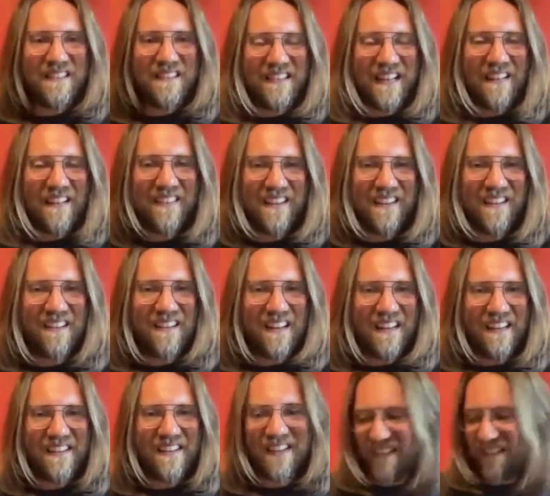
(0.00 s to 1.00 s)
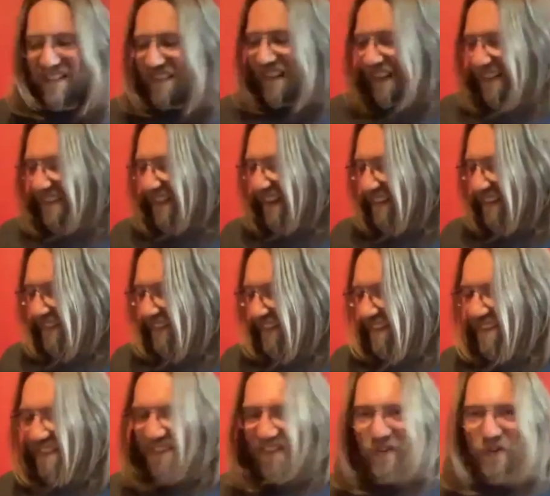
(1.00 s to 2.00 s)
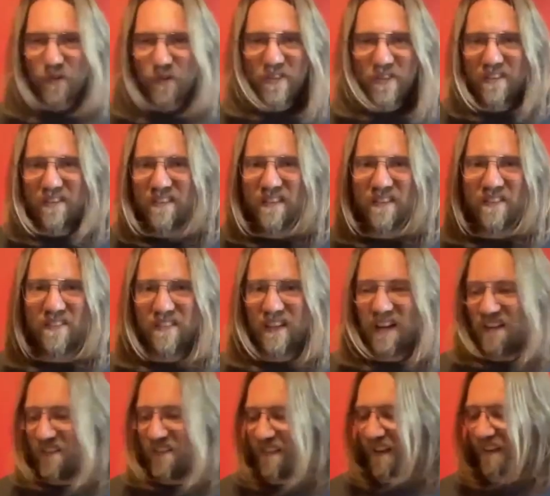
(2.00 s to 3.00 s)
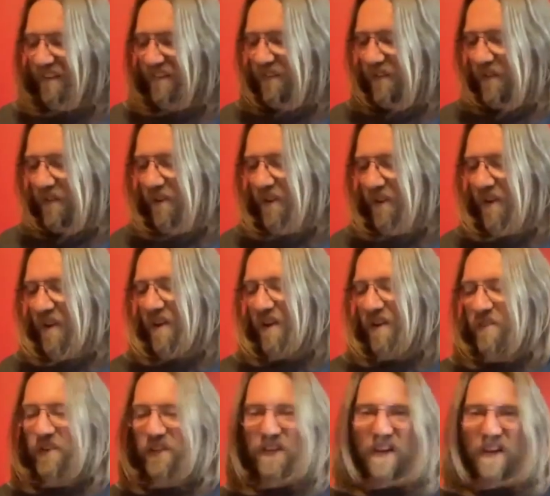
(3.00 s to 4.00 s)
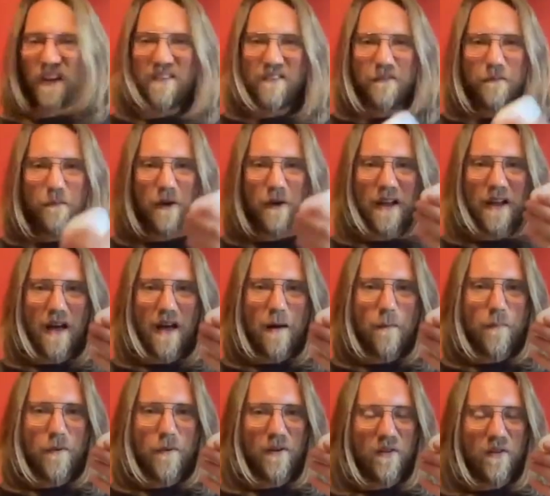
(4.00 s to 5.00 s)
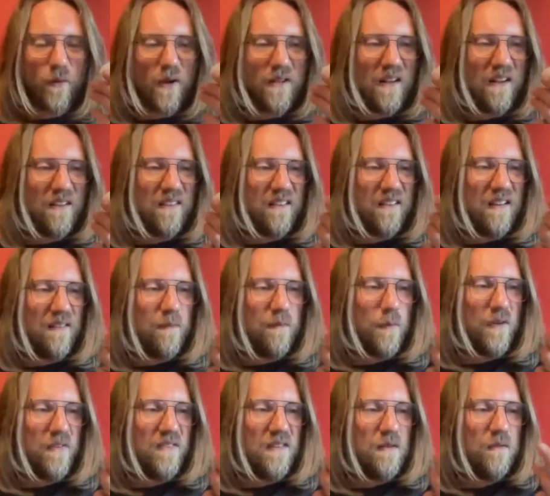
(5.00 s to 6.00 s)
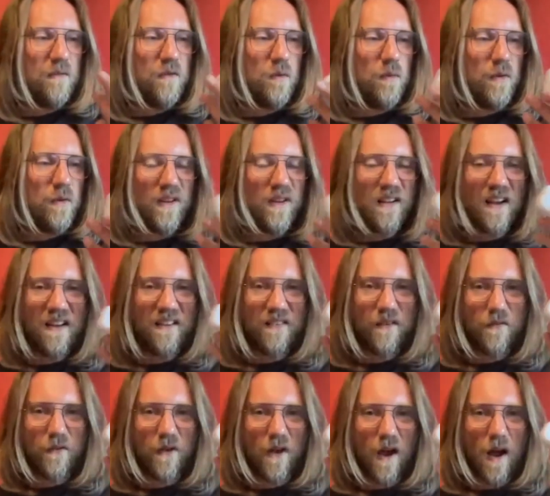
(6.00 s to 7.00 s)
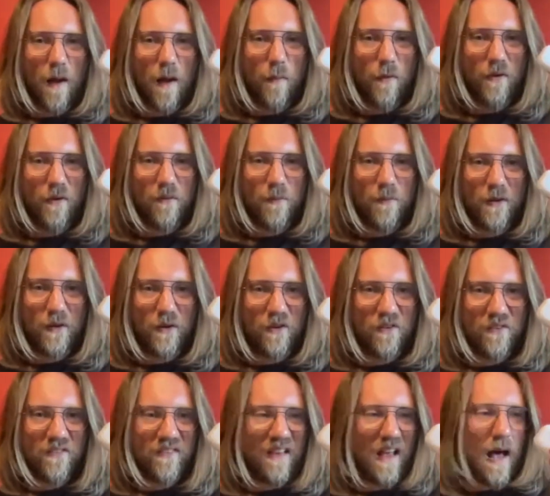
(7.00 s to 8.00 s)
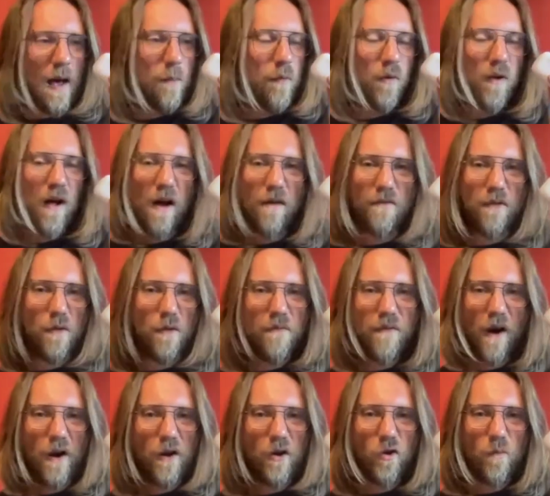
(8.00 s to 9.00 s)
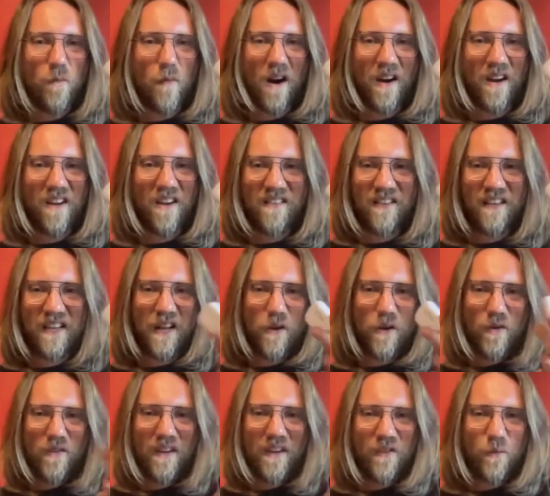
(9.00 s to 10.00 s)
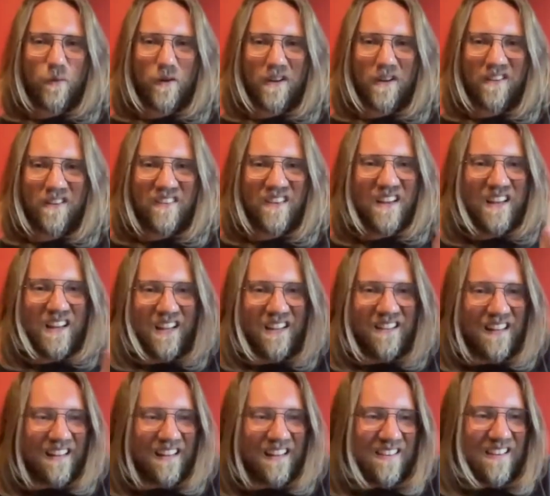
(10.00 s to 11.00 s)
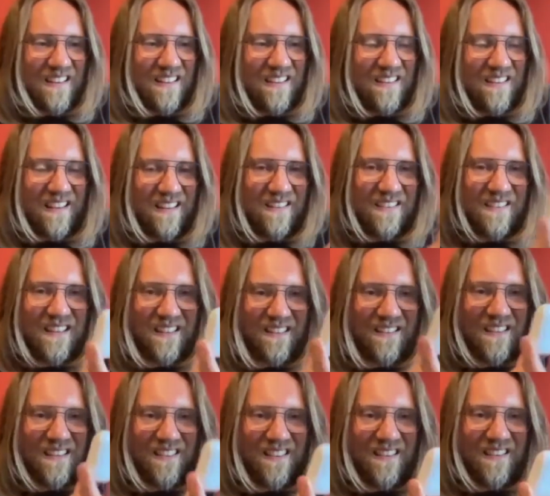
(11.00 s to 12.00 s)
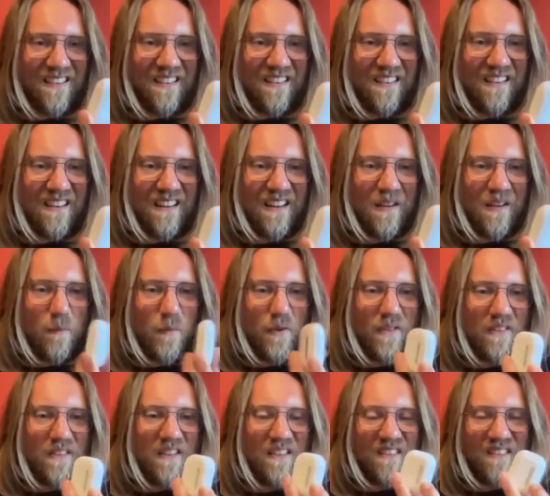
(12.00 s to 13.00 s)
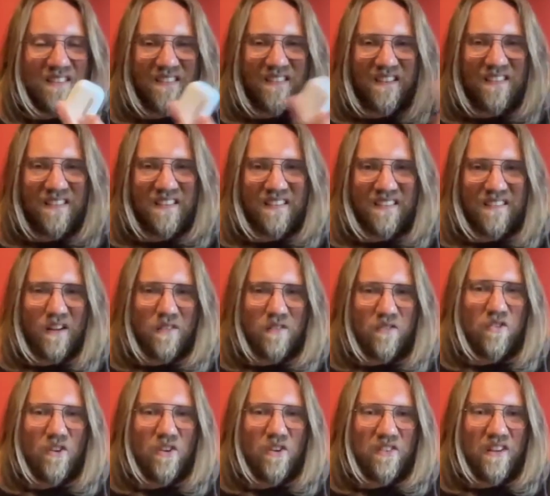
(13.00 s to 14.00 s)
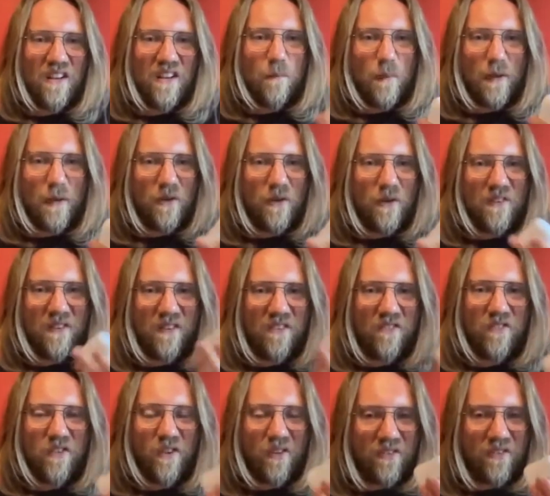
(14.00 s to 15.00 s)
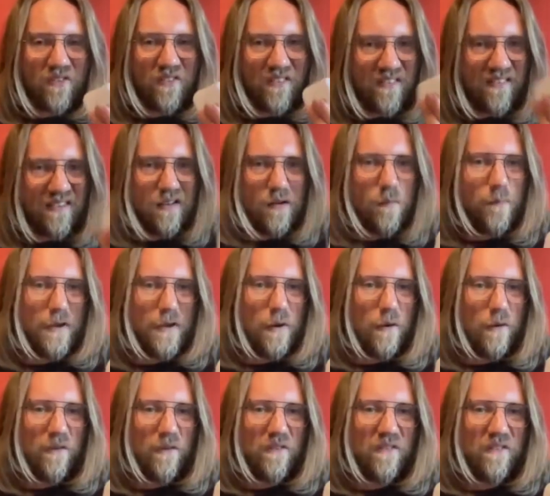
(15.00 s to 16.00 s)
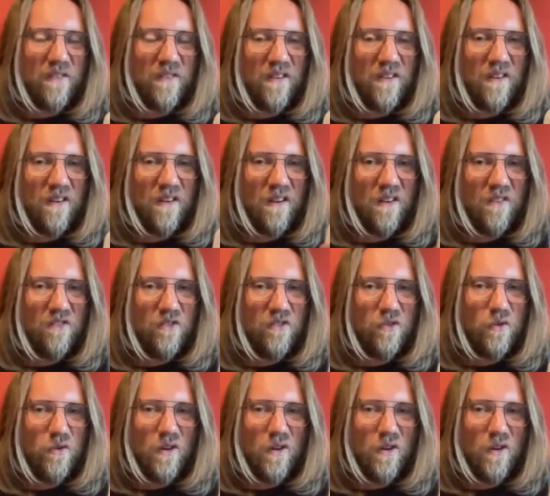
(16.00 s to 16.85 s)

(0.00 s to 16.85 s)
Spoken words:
that's it, like that's it. So that's the case of my AirPods, well, it's perceived to be a case of the AirPods because Apple have done very good marketing. And look, that's what it is. That's it. This is it. But this is not just it, because this is just the appearance too.